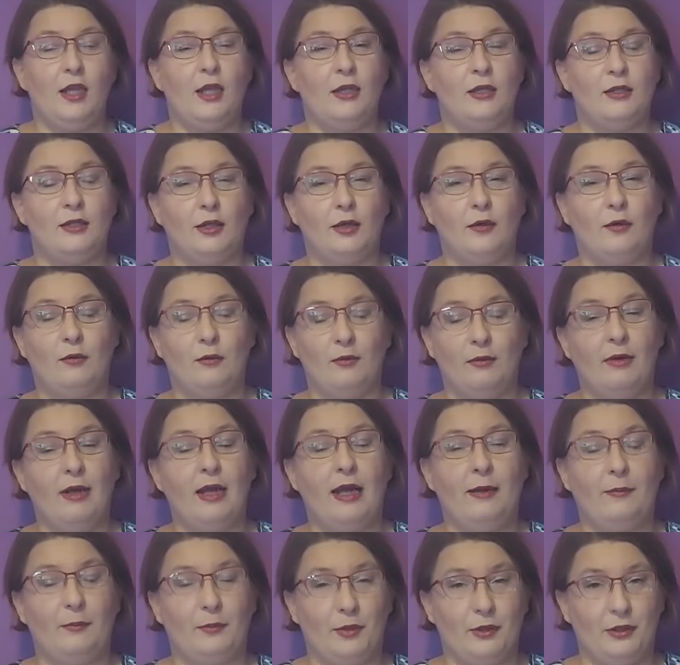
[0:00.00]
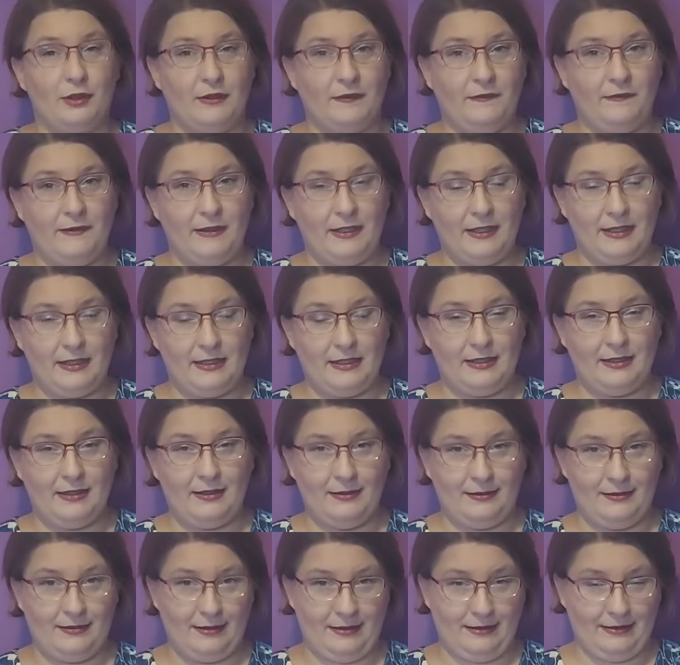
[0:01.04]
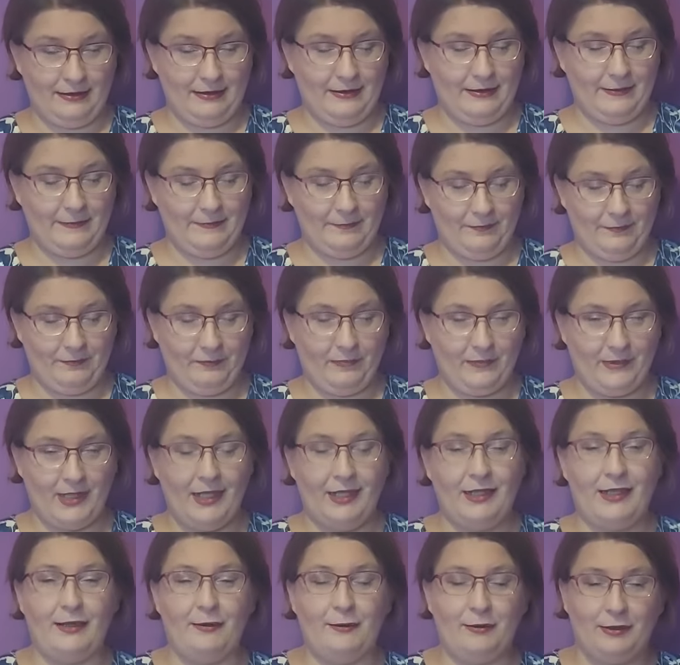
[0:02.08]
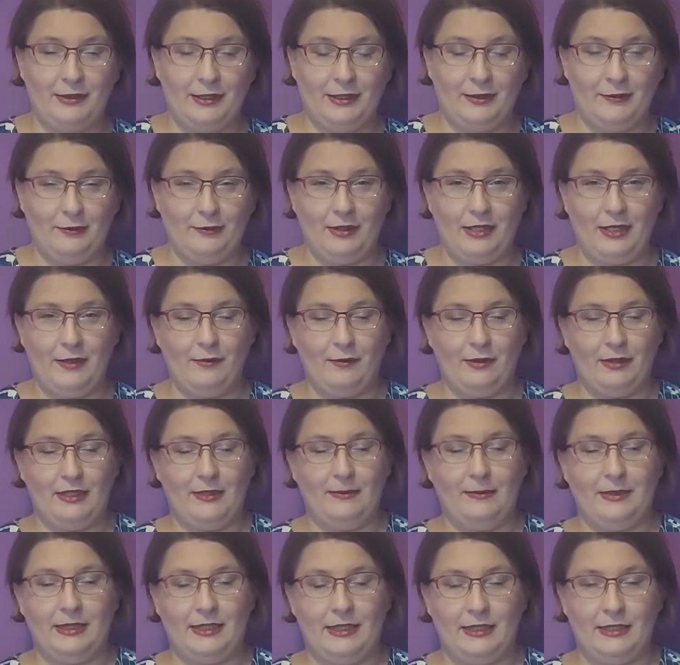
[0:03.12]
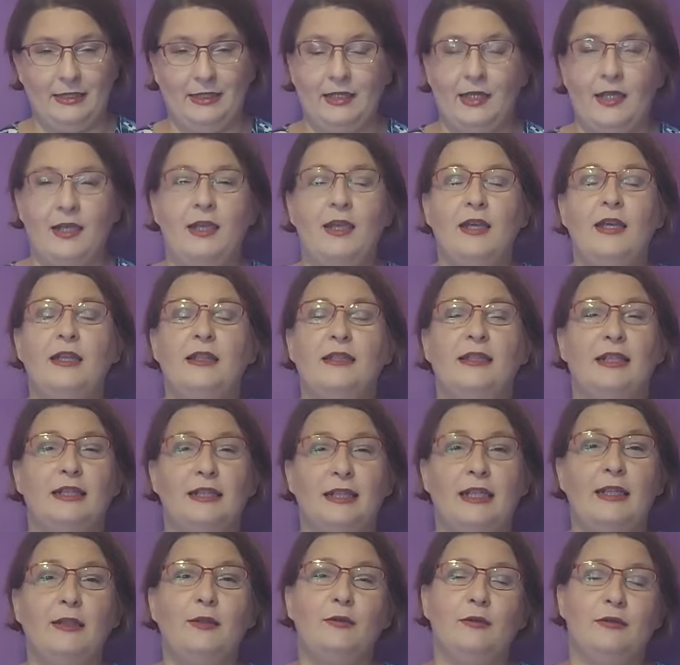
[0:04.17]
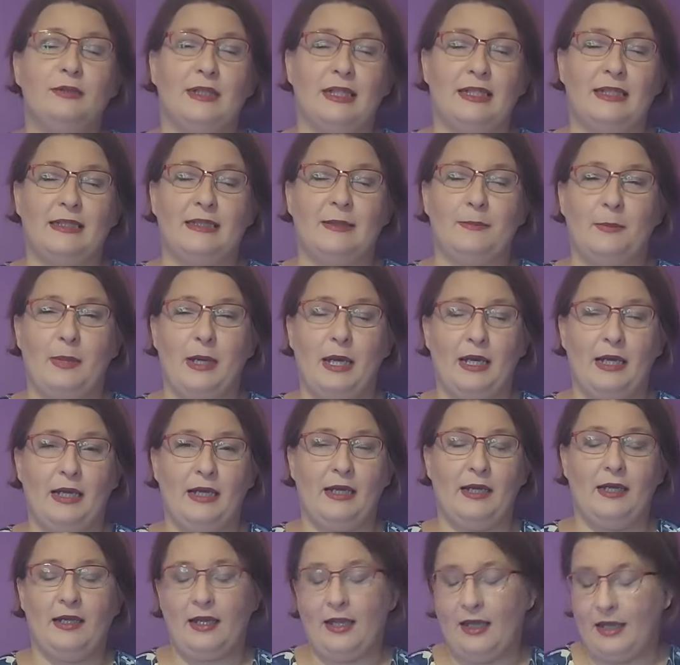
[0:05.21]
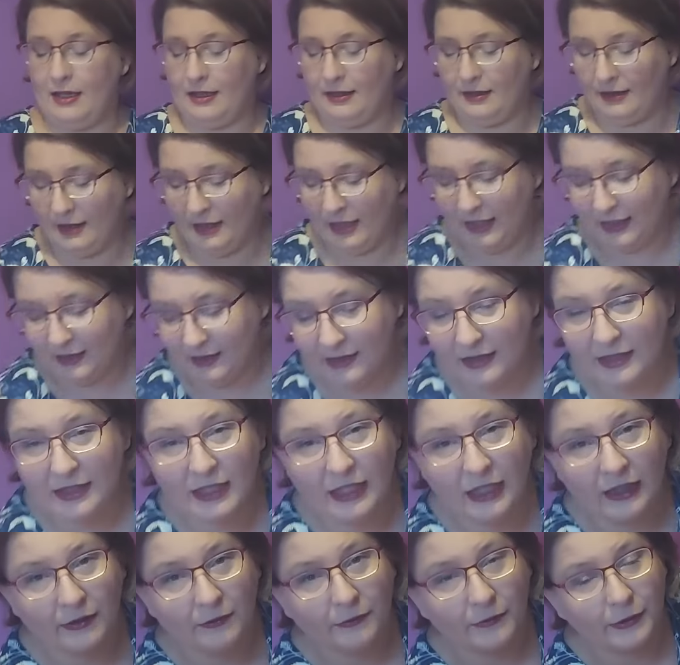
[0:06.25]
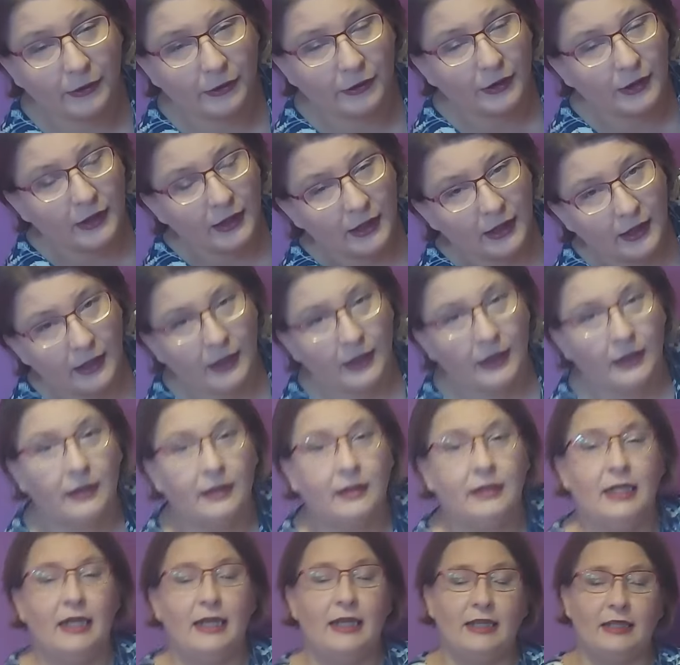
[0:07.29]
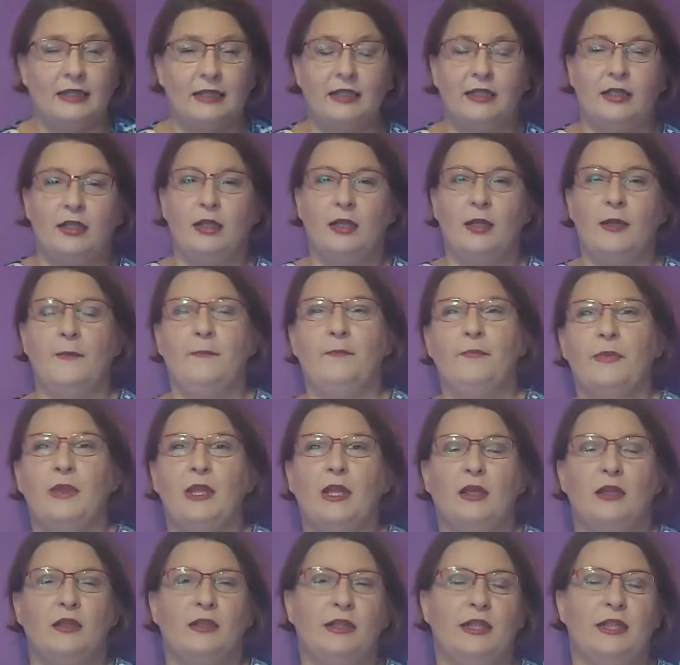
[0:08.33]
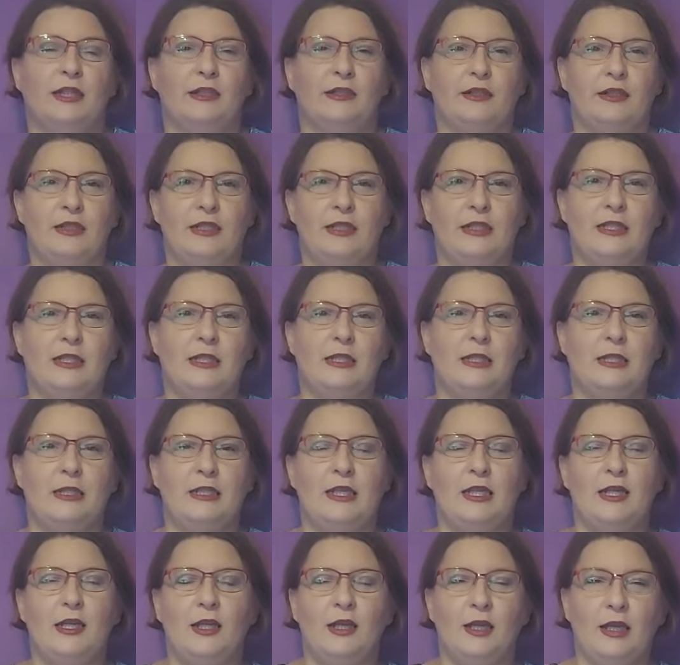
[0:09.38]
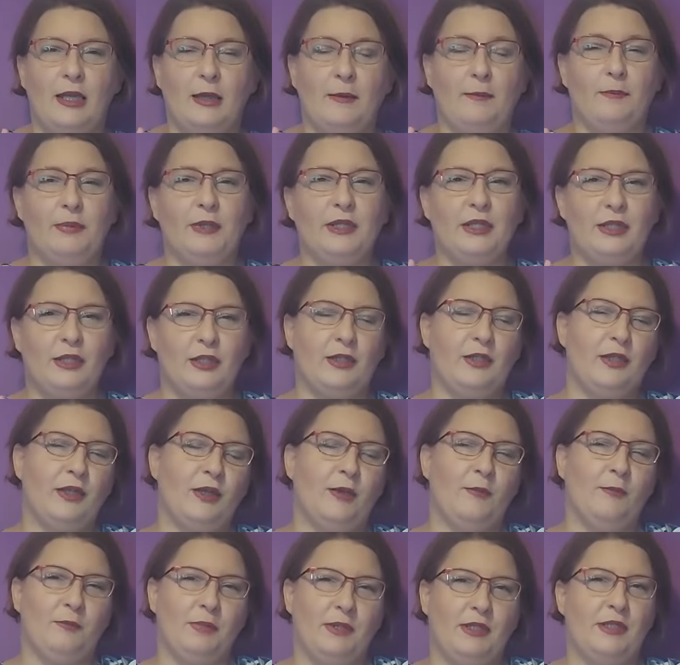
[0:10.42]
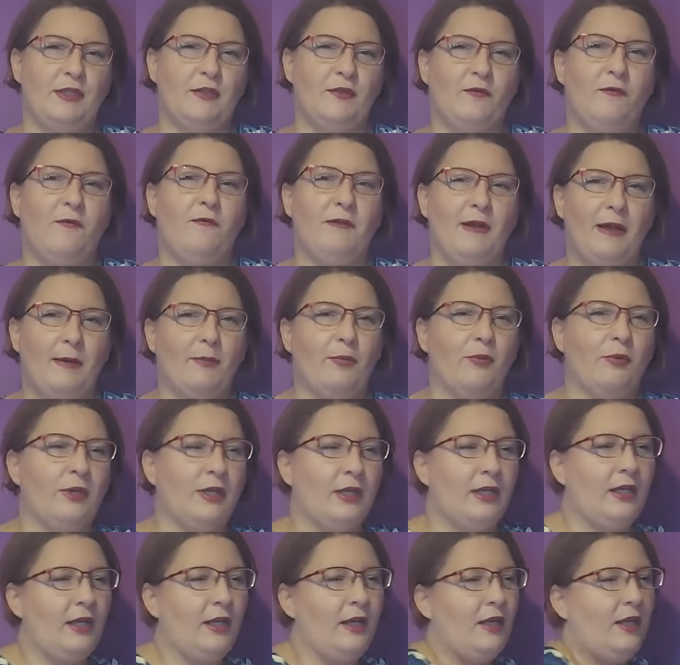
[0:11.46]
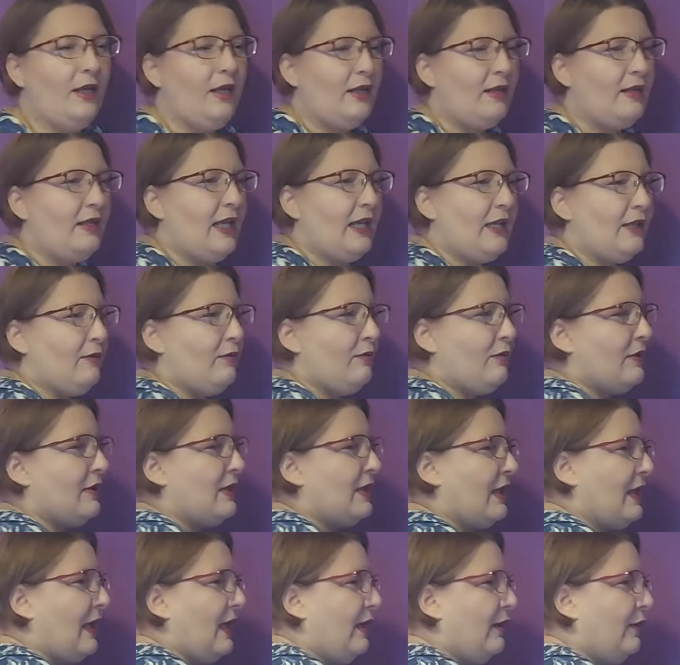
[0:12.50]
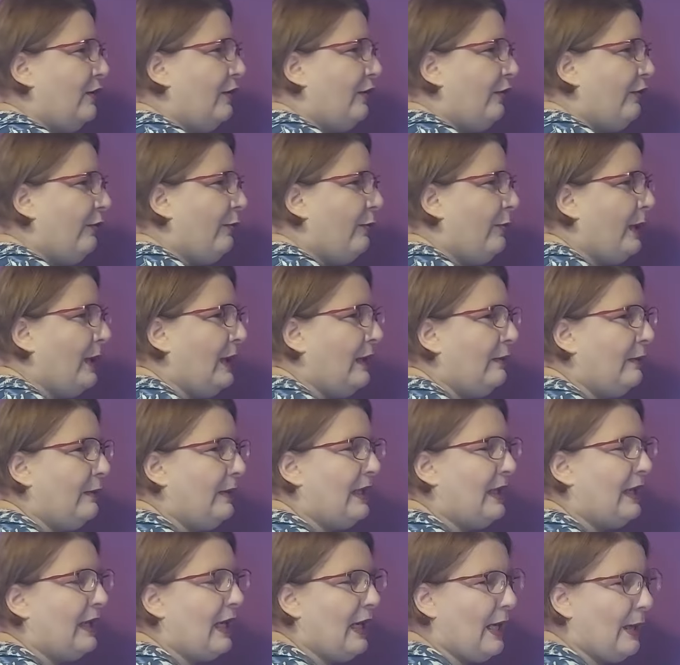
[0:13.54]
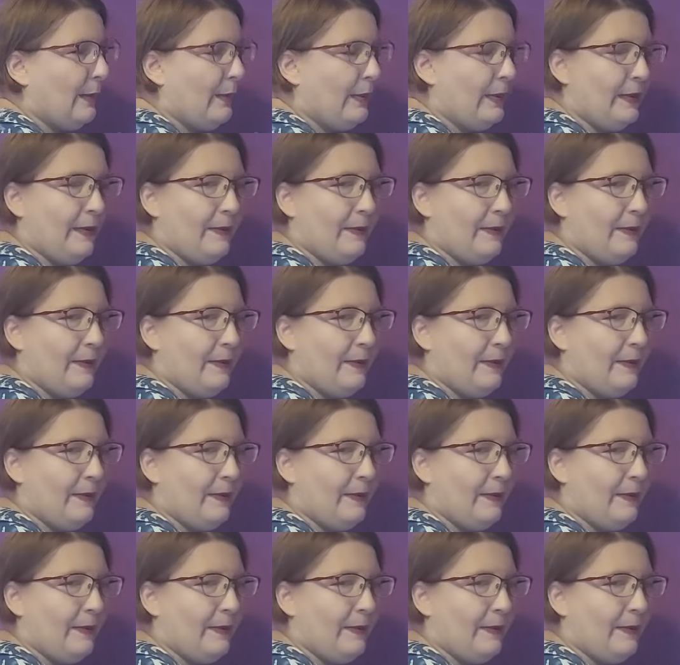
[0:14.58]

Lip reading: So I'm gonna fix this and I will tell you how in a minute. Then I look at the back and I discover that there is a big piece of fabric that was kind of bellowing up.